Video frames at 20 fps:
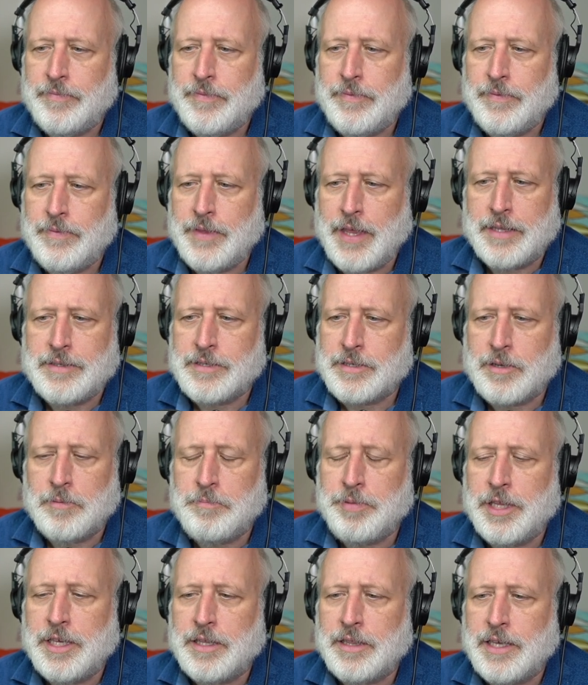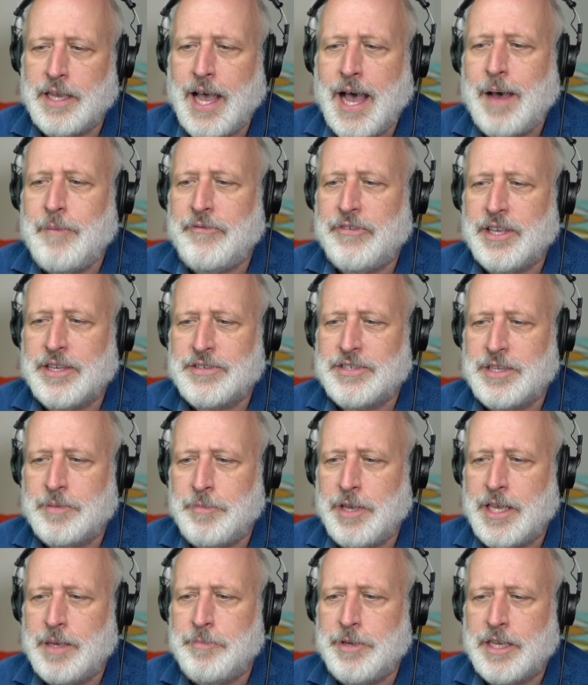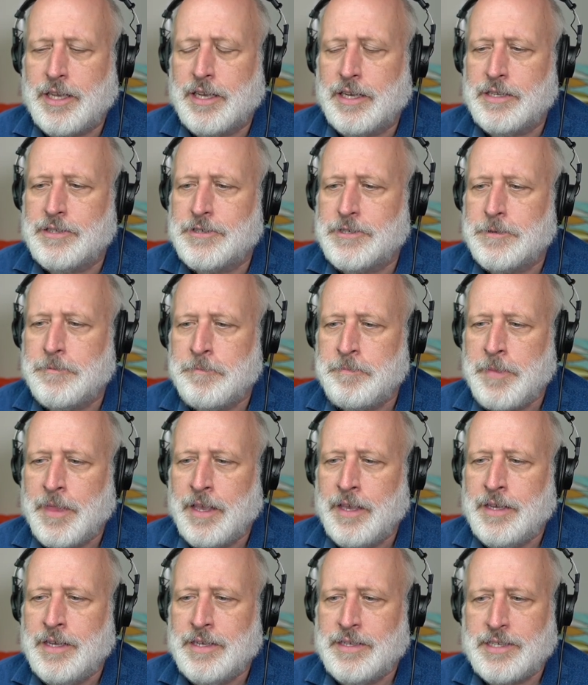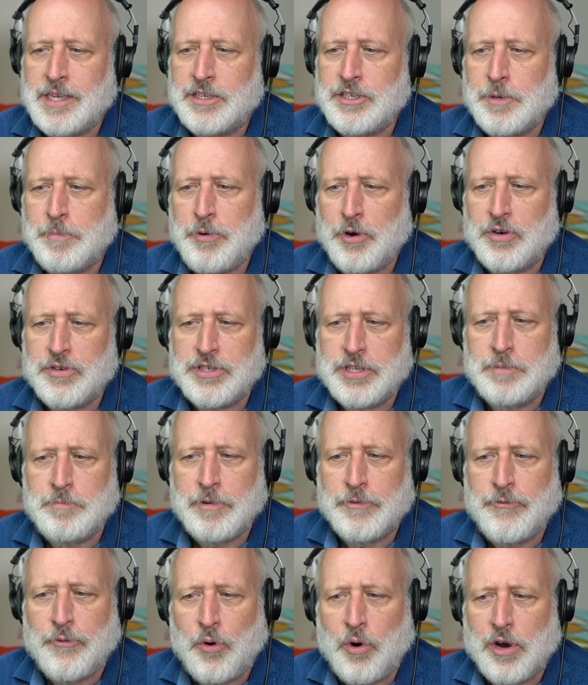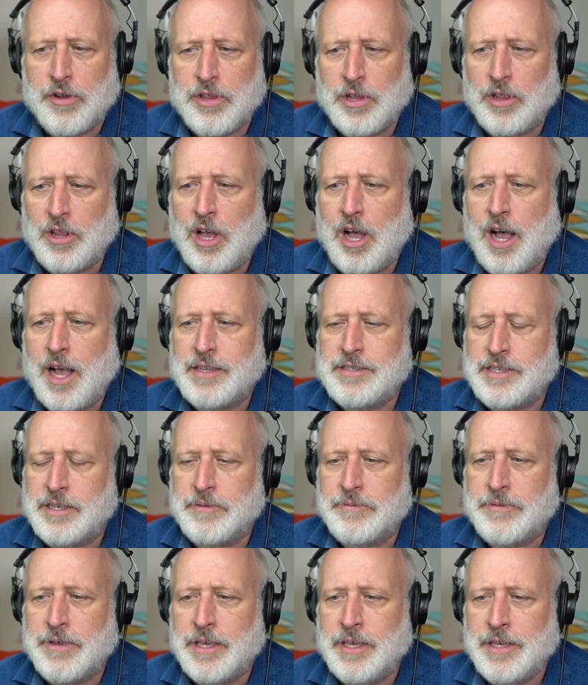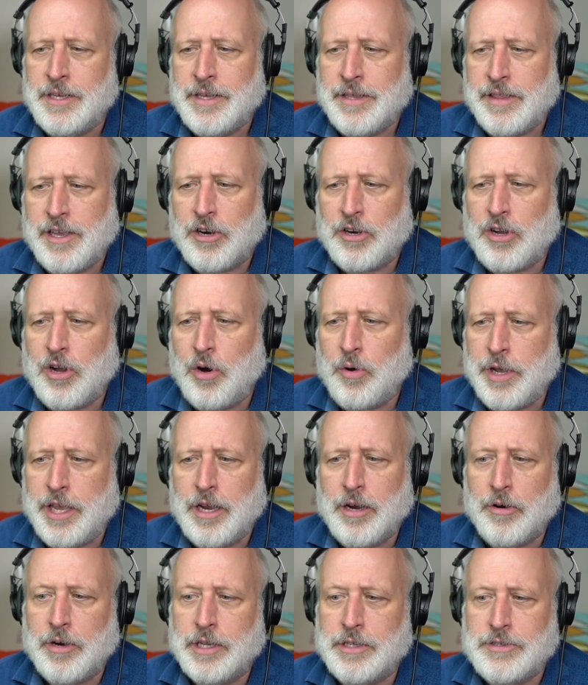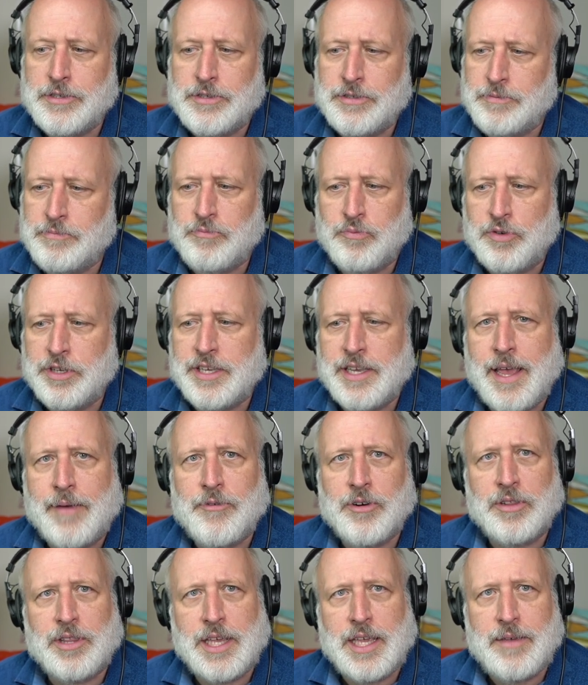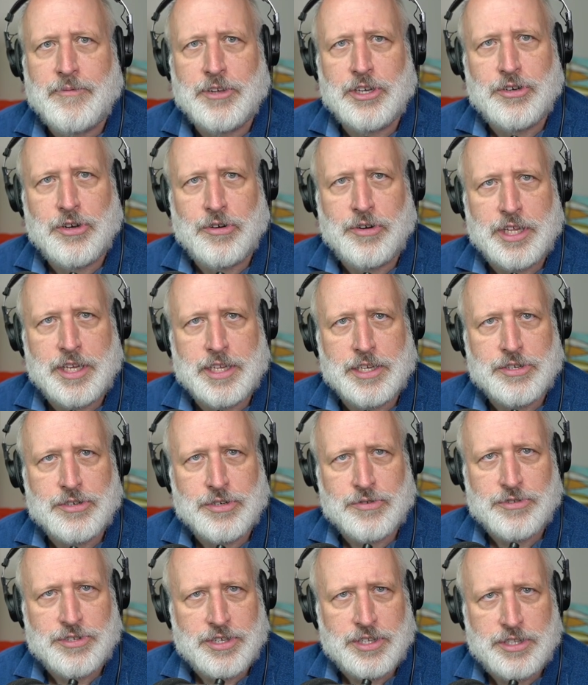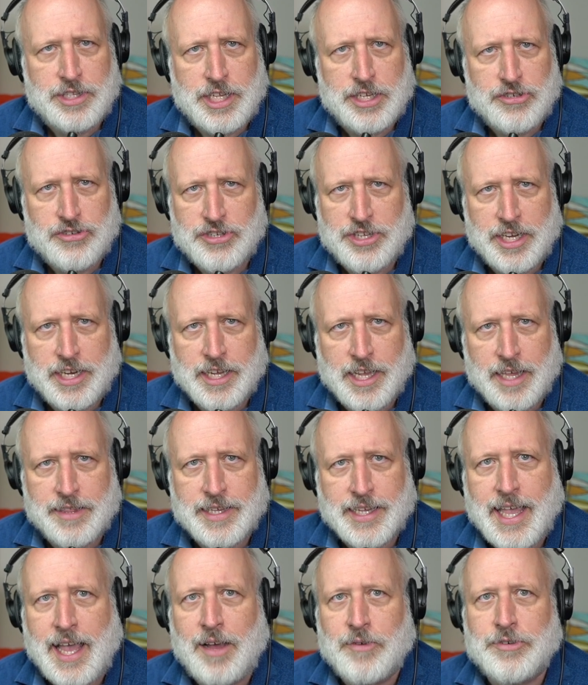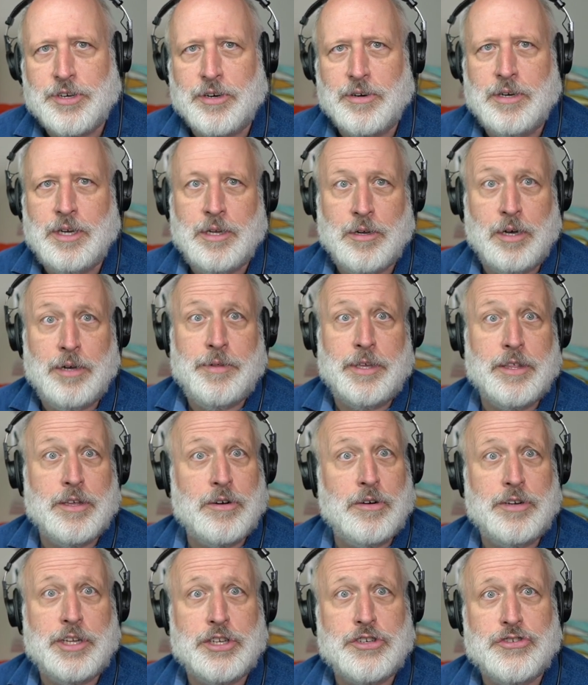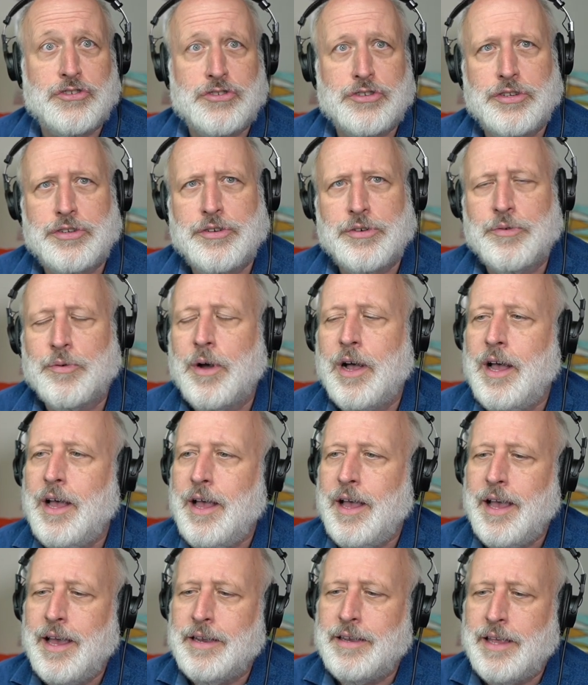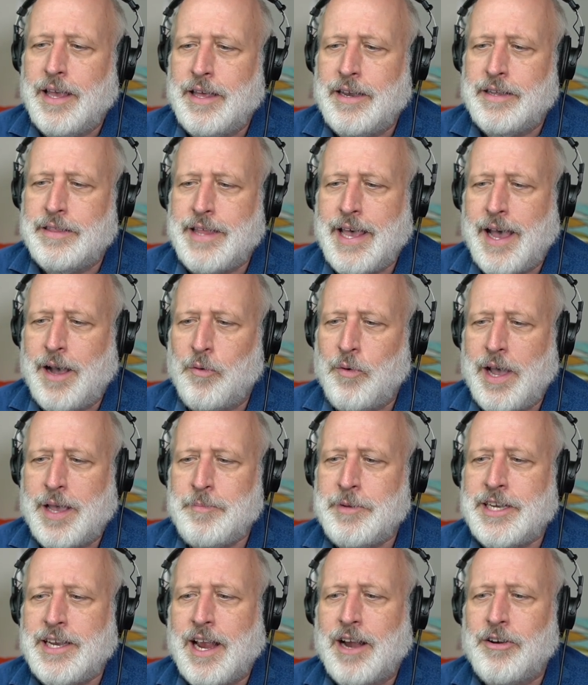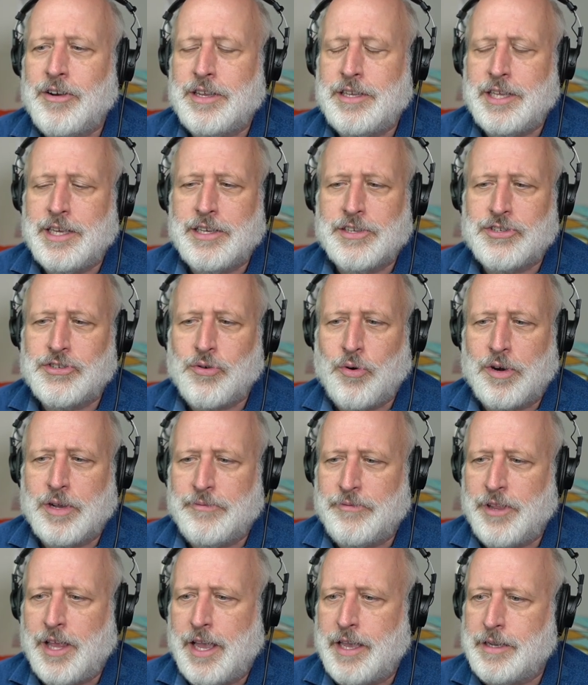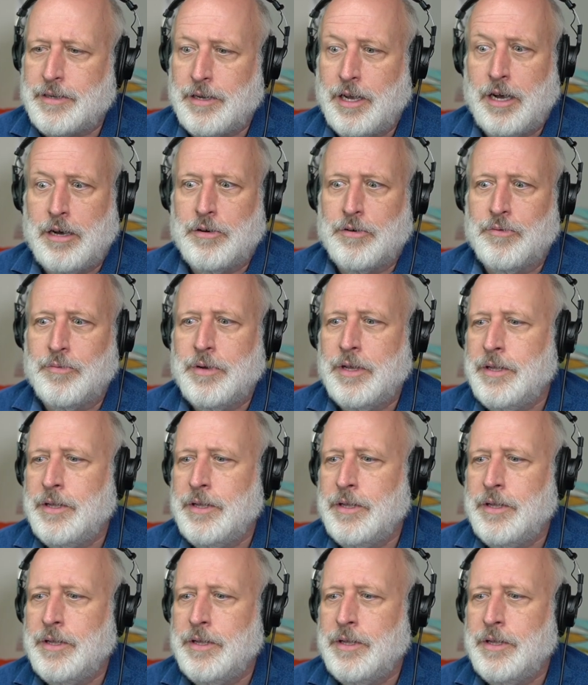that's completely obvious to me, because such a person, before the loss of their coherence, would never leave a dirty dish, or dish sitting on the counter. Oh, there are dishes to do. And, and in that way, modernity is sort of like, oh,